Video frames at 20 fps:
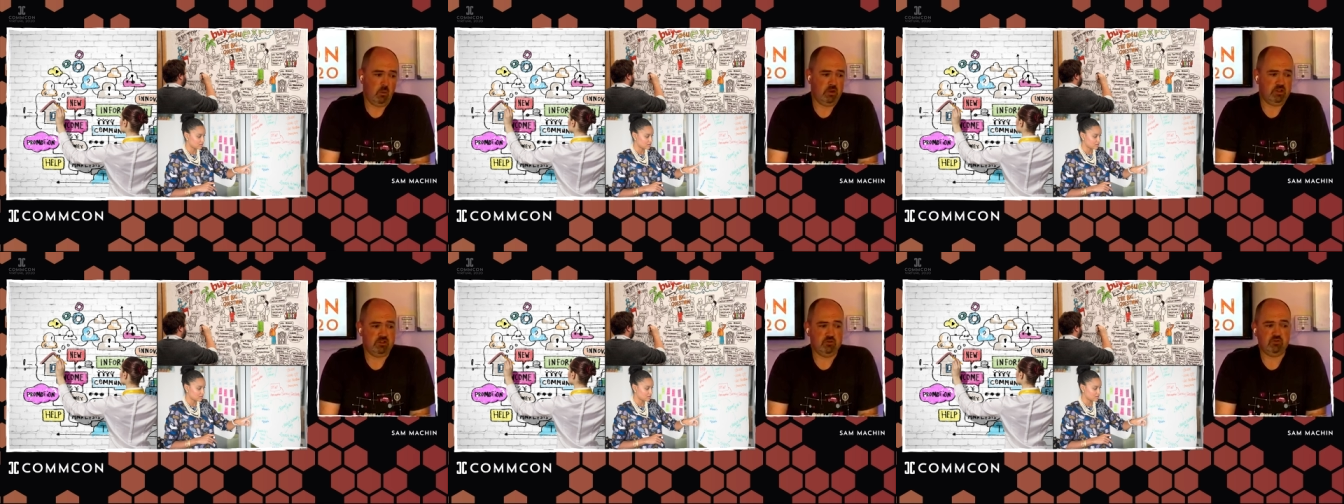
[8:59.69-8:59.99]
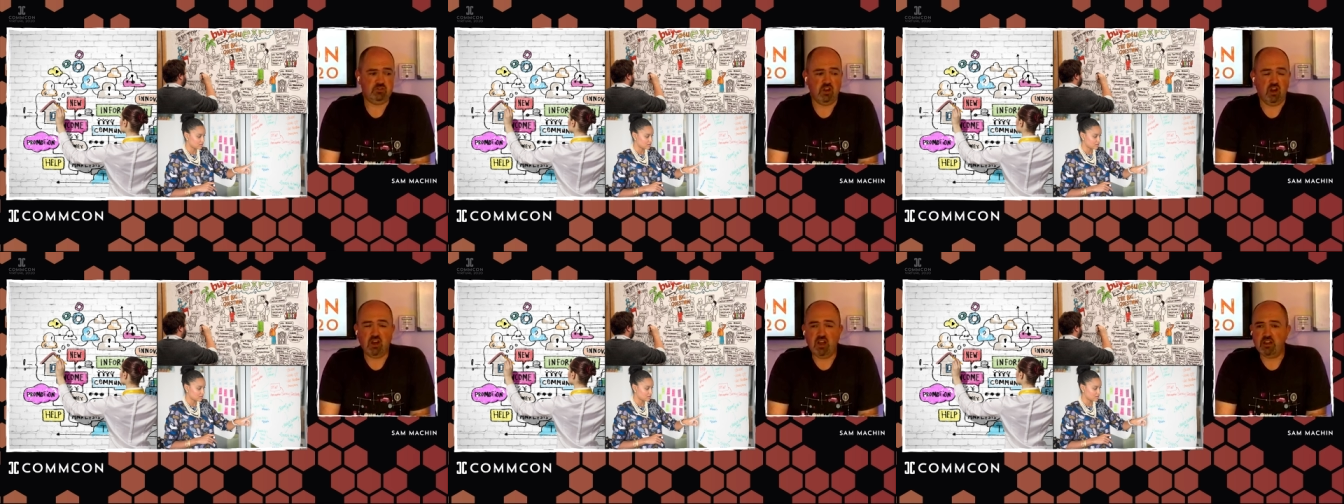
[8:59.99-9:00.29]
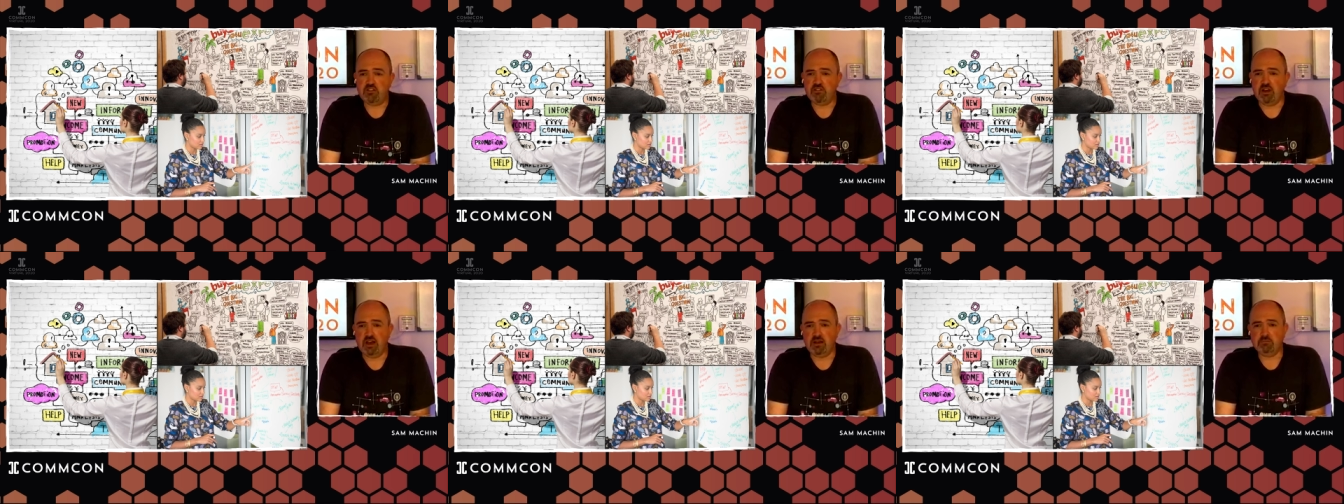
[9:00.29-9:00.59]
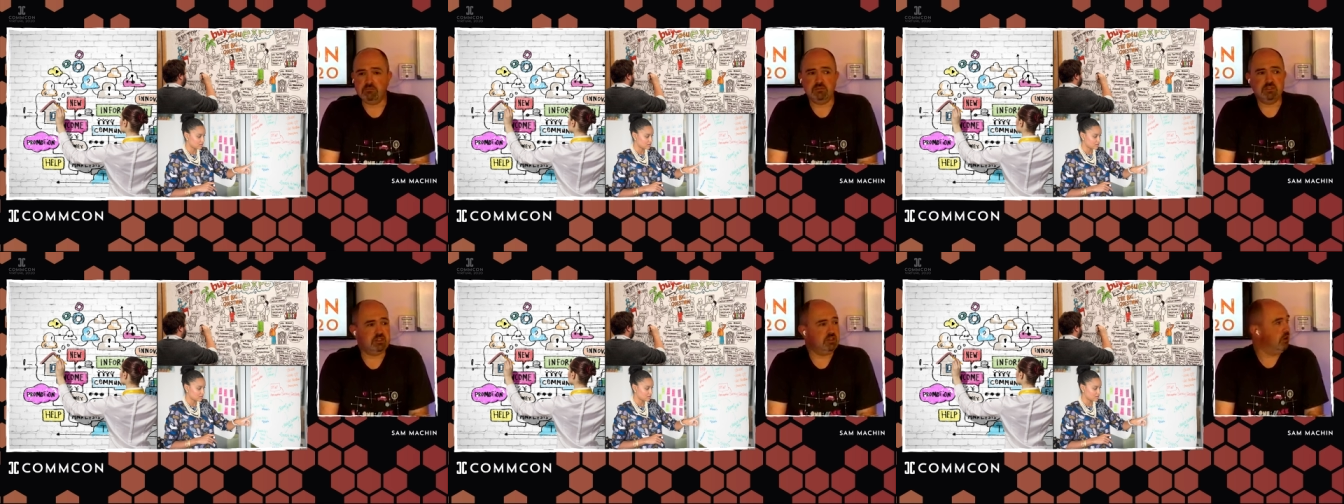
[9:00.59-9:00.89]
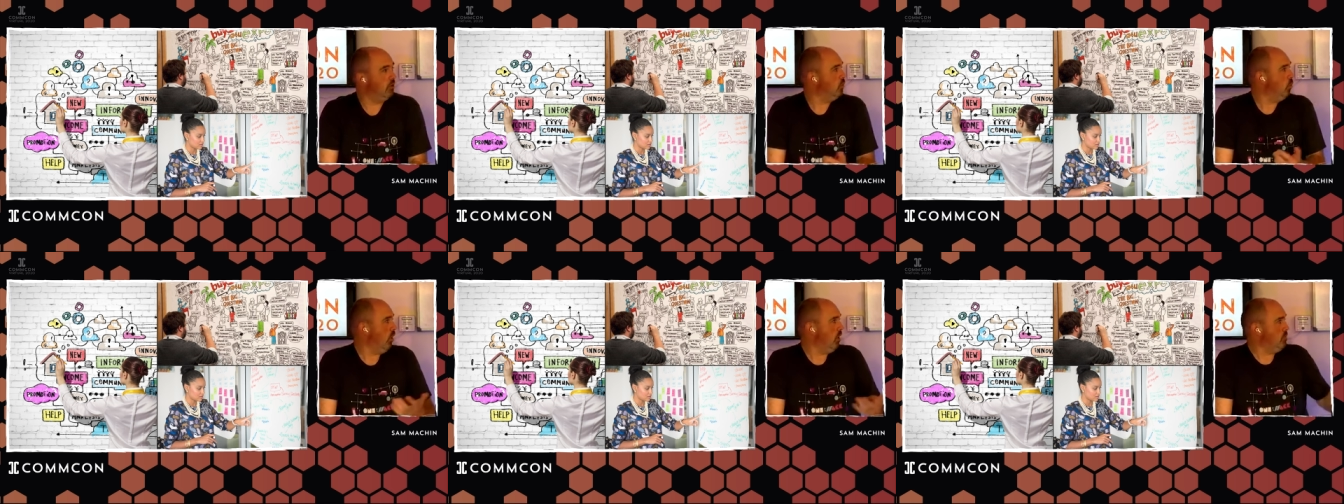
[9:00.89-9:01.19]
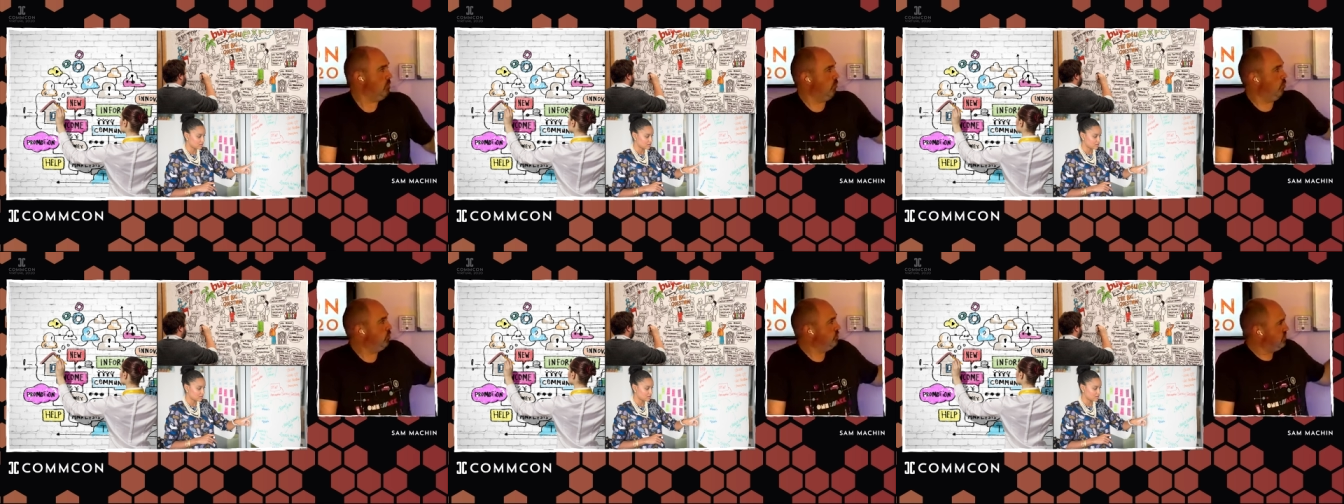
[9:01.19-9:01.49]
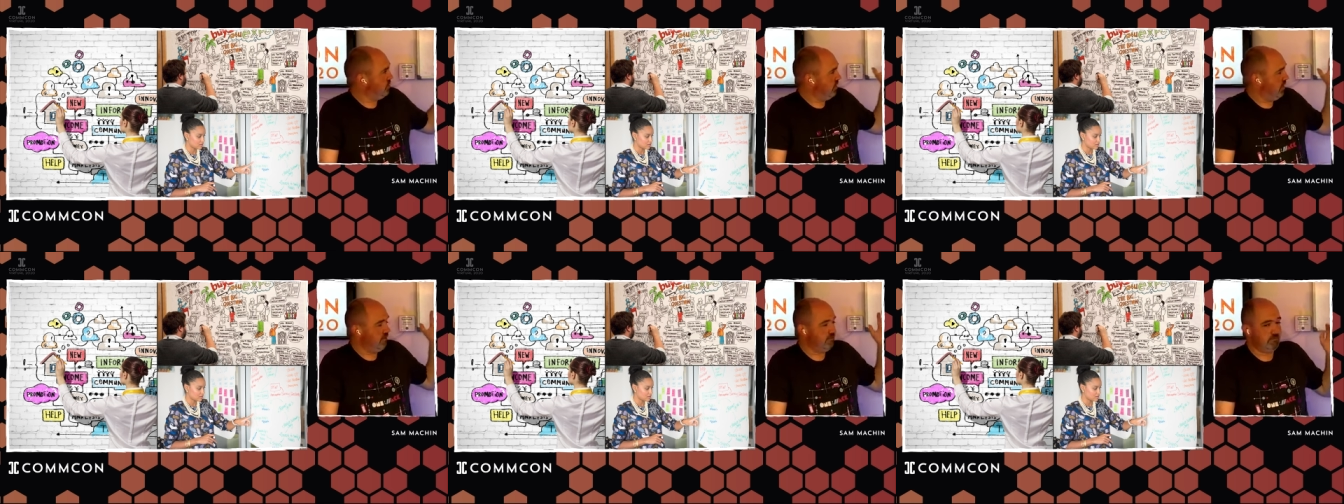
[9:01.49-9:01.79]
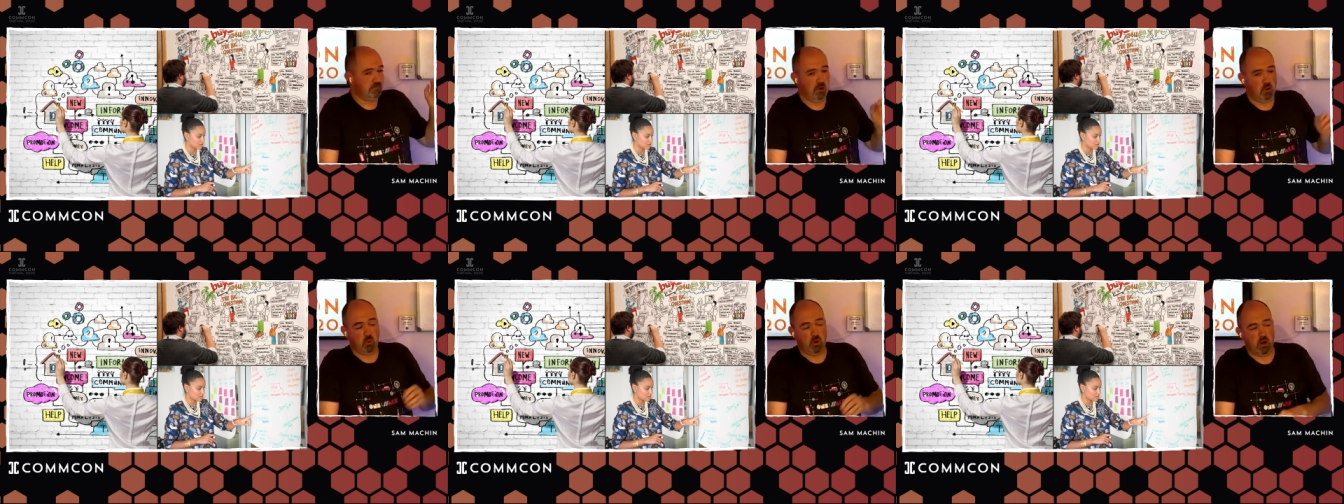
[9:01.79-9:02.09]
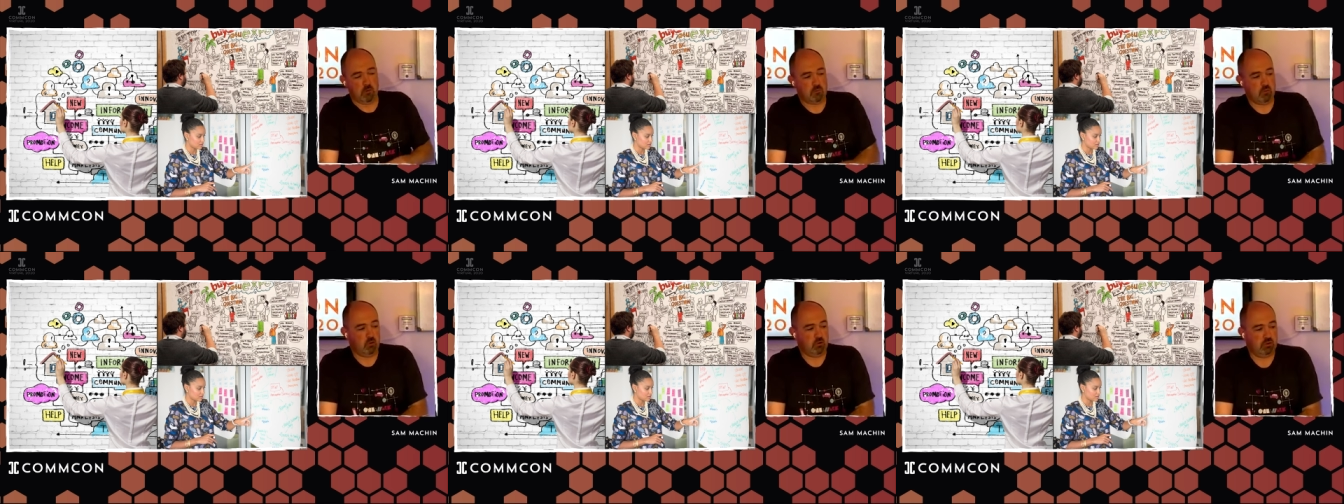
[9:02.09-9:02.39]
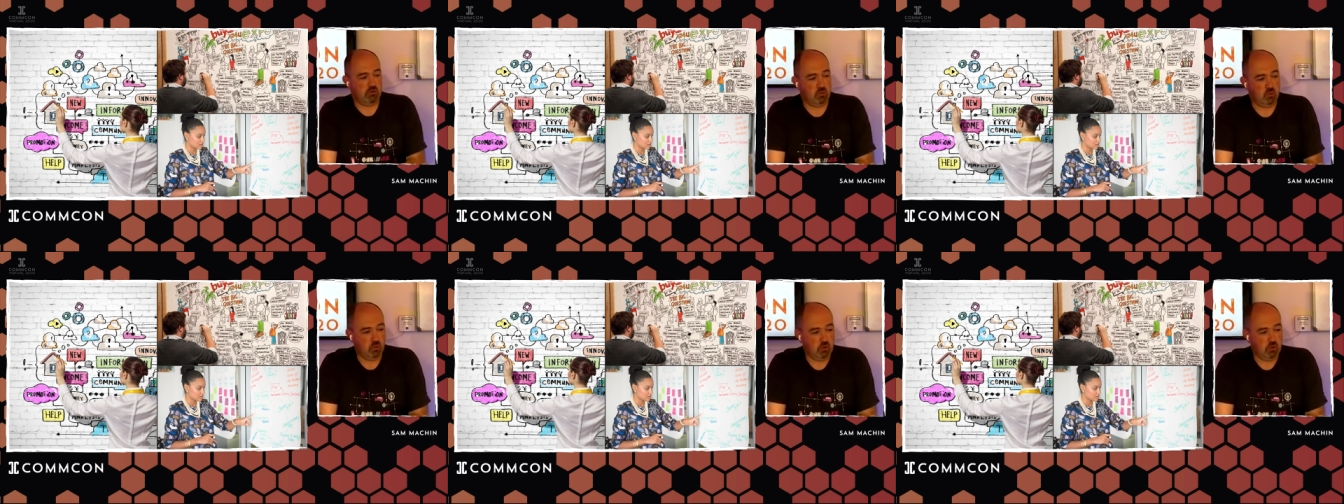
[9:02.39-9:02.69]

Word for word: We do diagrams, you know, whiteboards. I have my whiteboard